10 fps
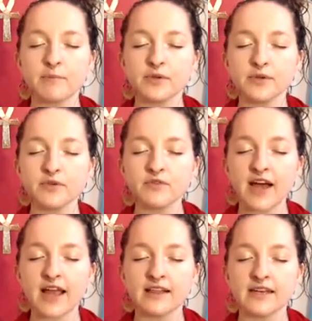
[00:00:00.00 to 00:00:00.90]

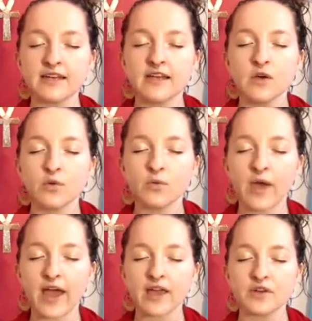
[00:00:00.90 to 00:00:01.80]
blue-violet
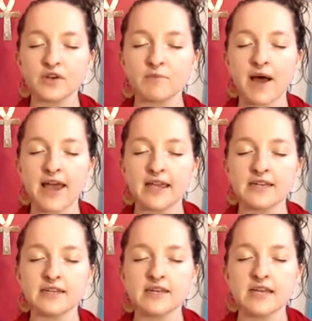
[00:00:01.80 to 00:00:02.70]
ray in your
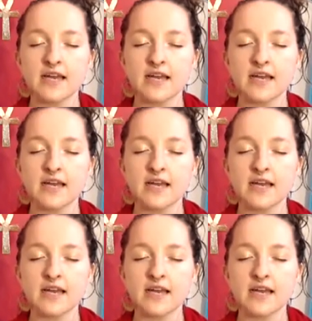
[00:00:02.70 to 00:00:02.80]
mind.